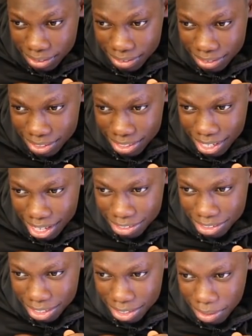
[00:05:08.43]
That's
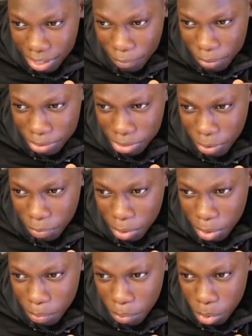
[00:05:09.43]
the, I think it's
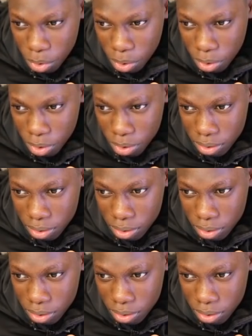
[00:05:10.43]
another border.